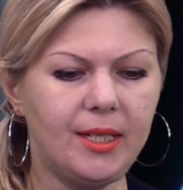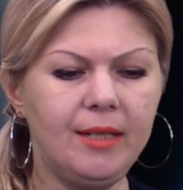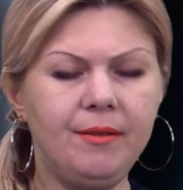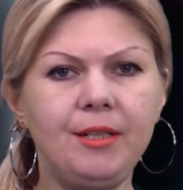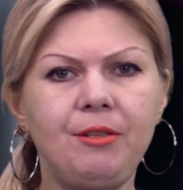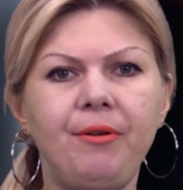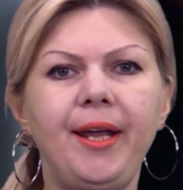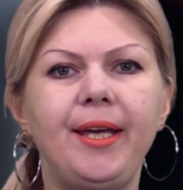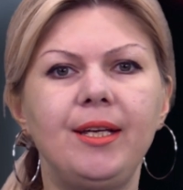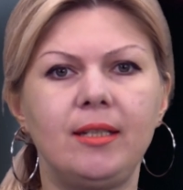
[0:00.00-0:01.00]
The
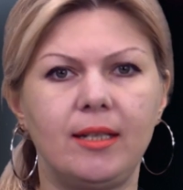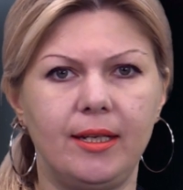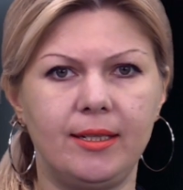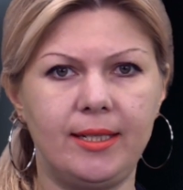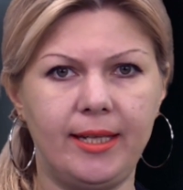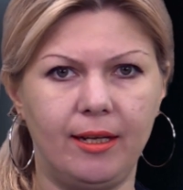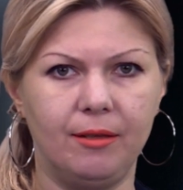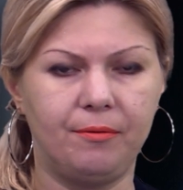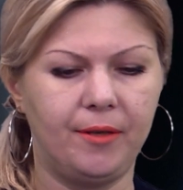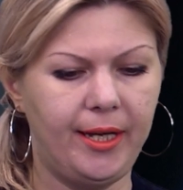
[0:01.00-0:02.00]
tree
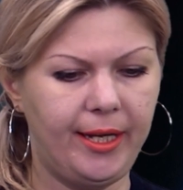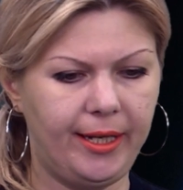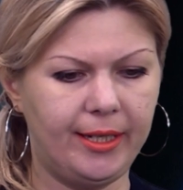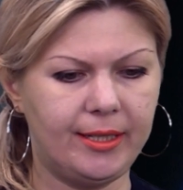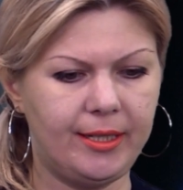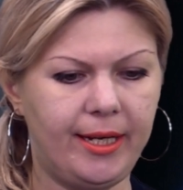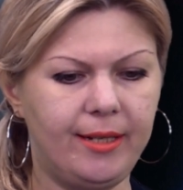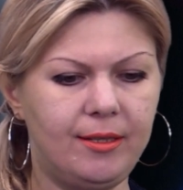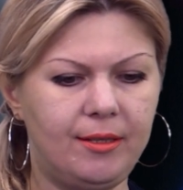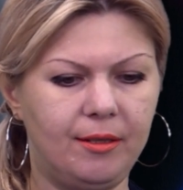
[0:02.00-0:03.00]
itself
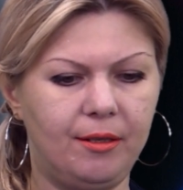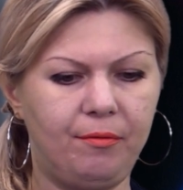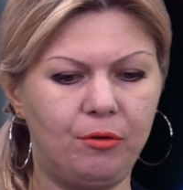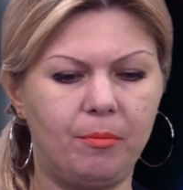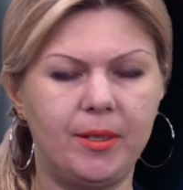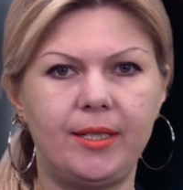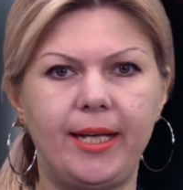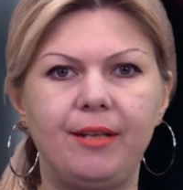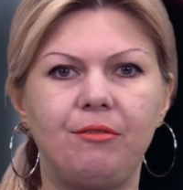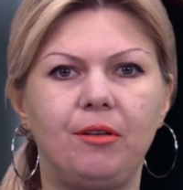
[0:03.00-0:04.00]
extends from a
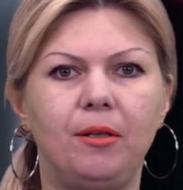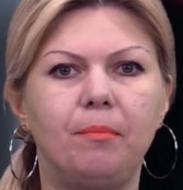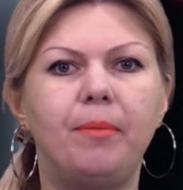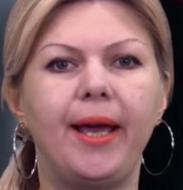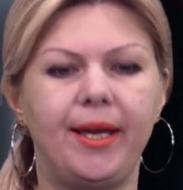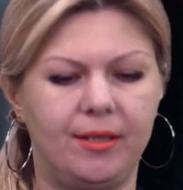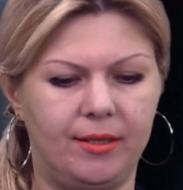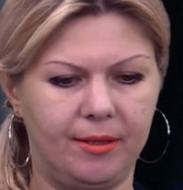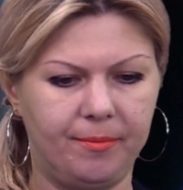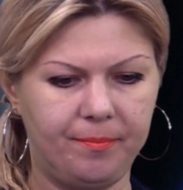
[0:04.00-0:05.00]
central
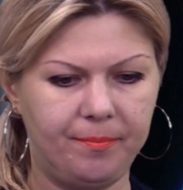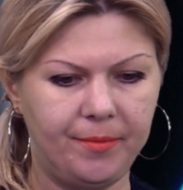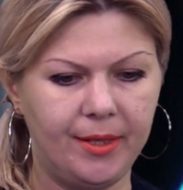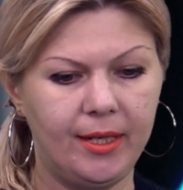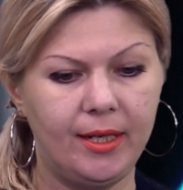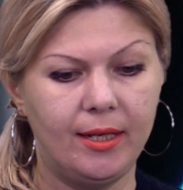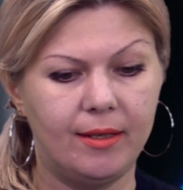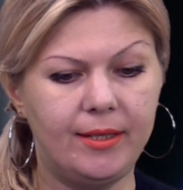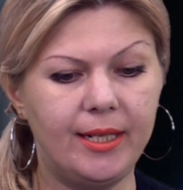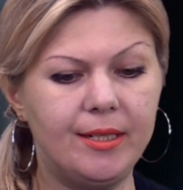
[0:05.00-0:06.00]
base
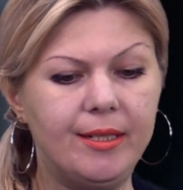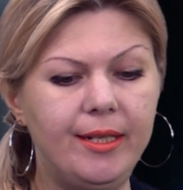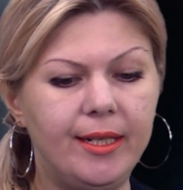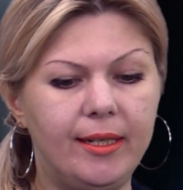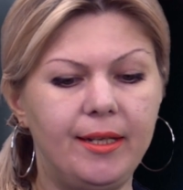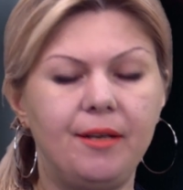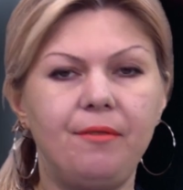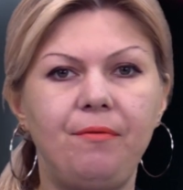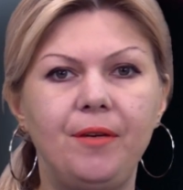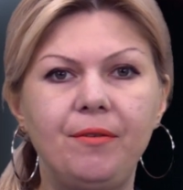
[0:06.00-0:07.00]
that nearly
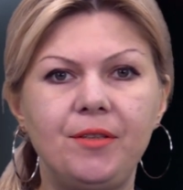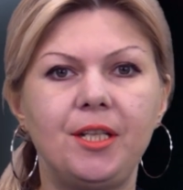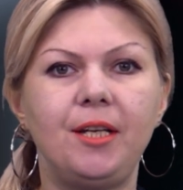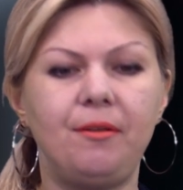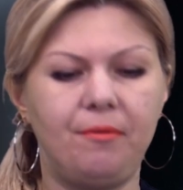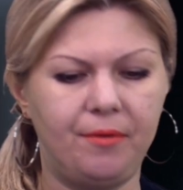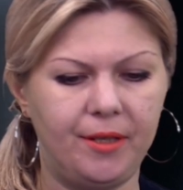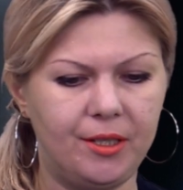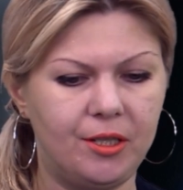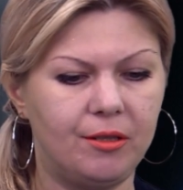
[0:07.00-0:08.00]
50
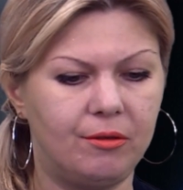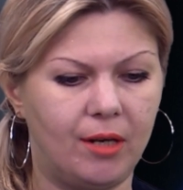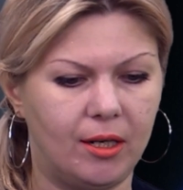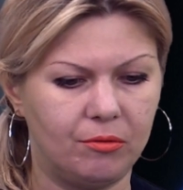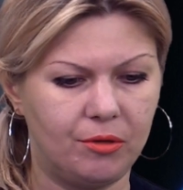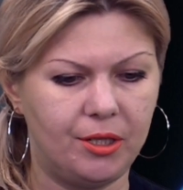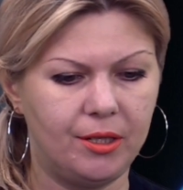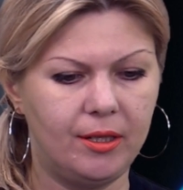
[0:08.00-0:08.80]
feet round.